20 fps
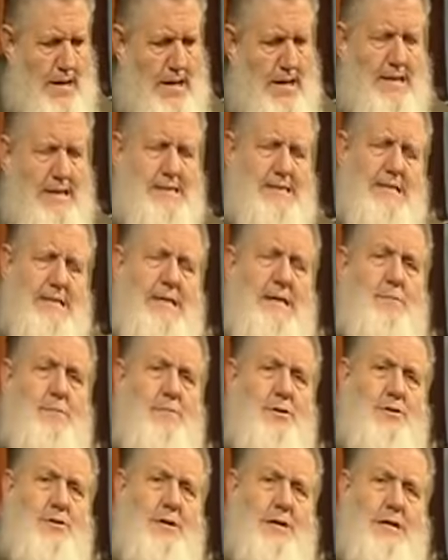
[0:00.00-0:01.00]
in
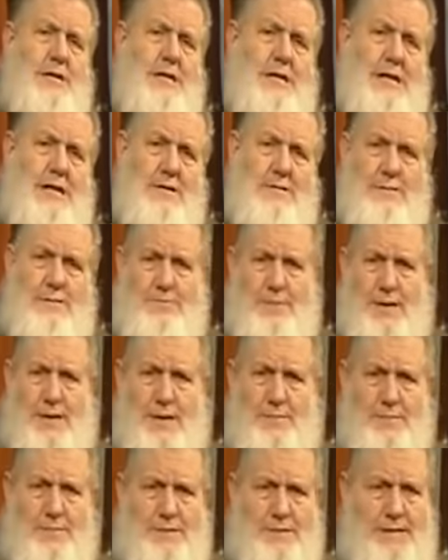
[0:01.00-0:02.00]
Islam, you're not allowed to
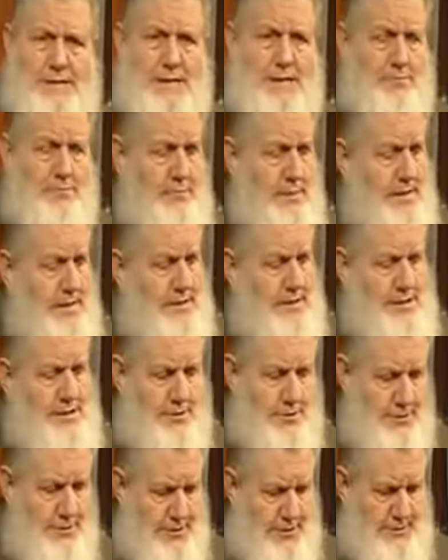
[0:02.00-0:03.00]
pick up a stick and beat
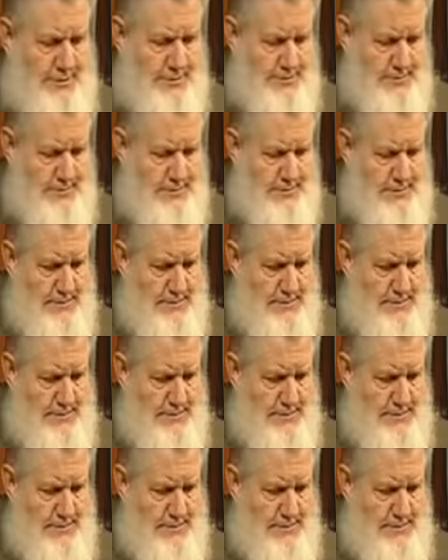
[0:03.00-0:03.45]
children.